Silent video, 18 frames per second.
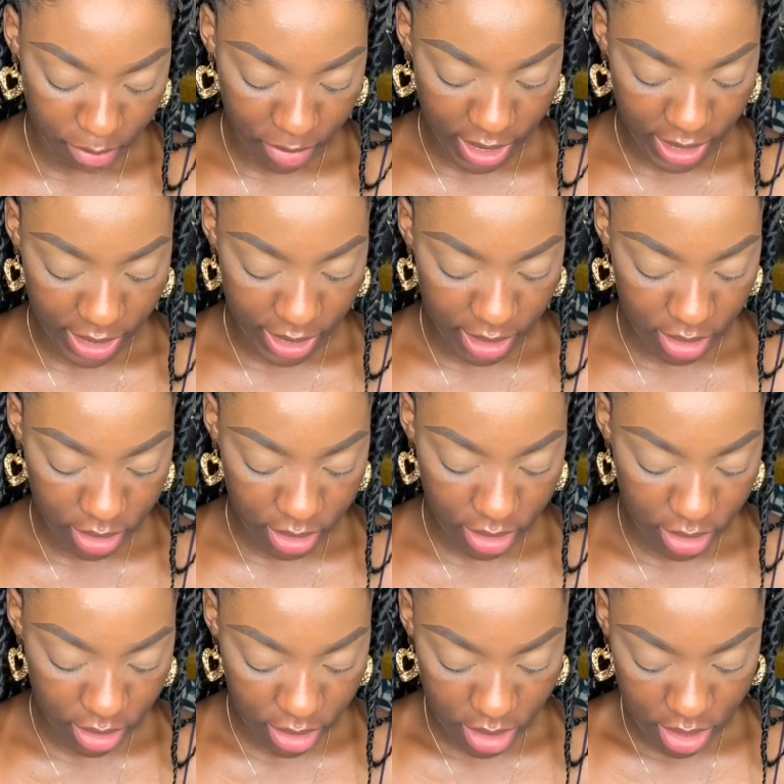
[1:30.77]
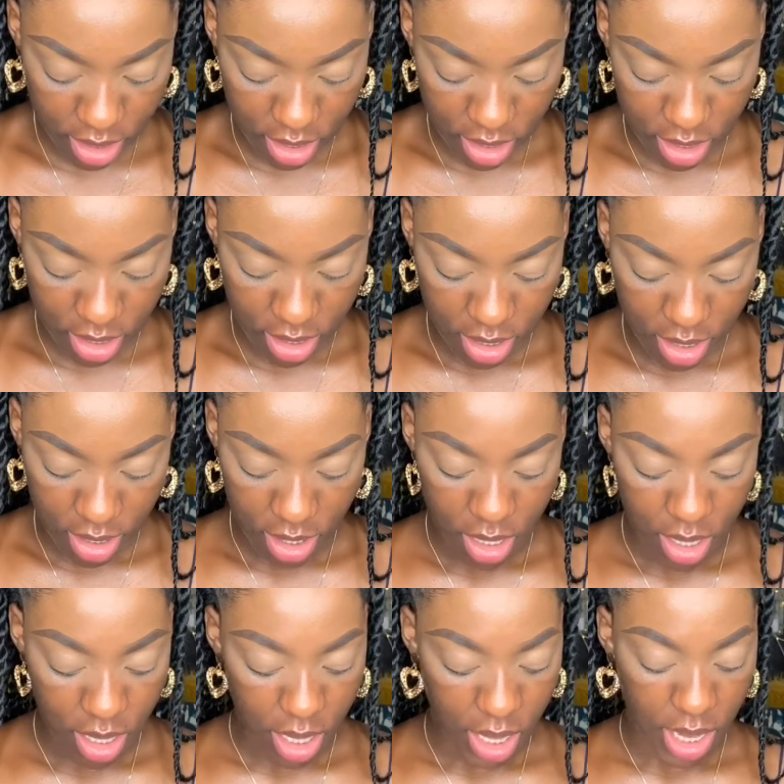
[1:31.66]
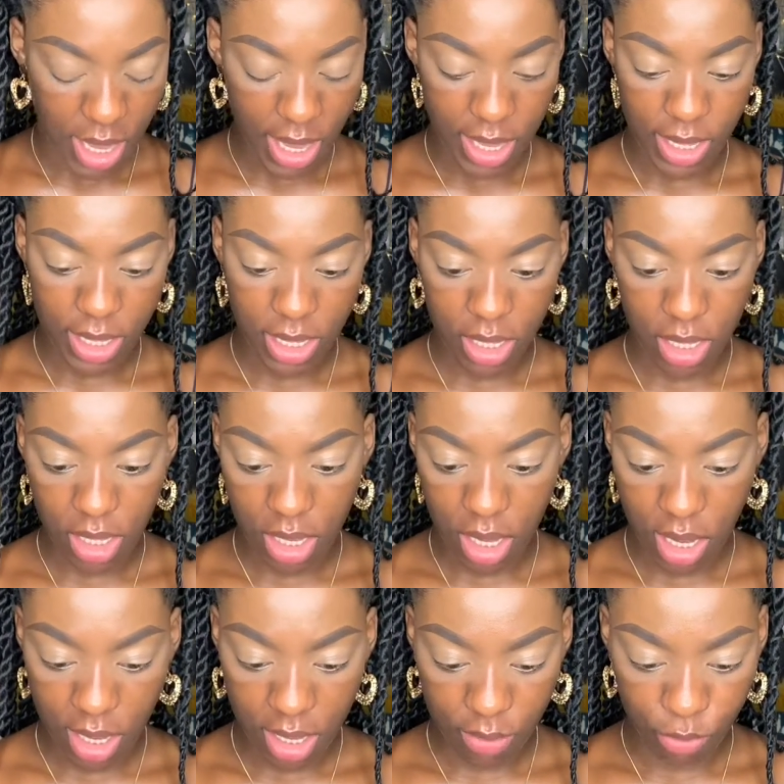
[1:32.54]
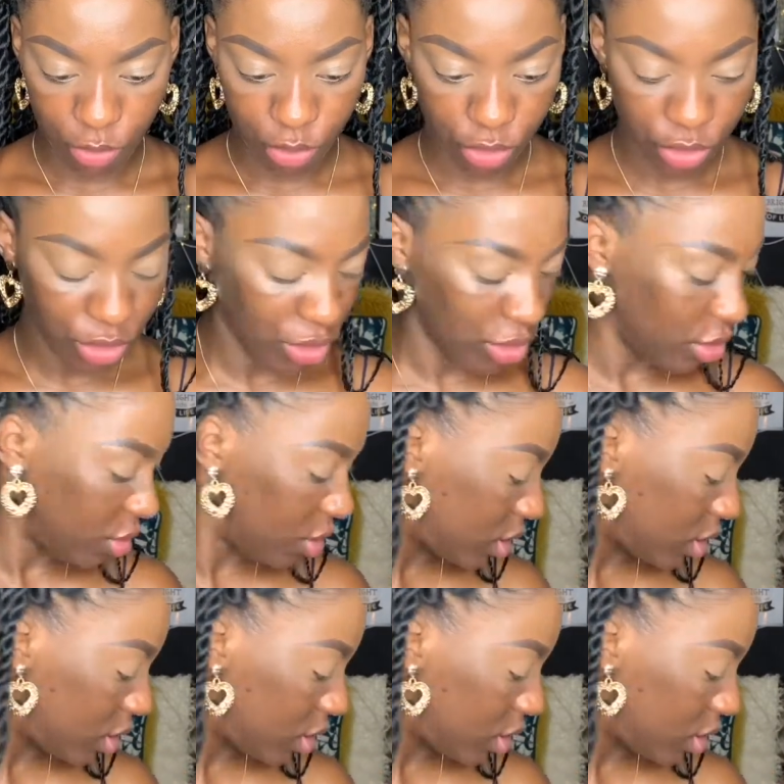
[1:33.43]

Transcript: palette, and I'm going to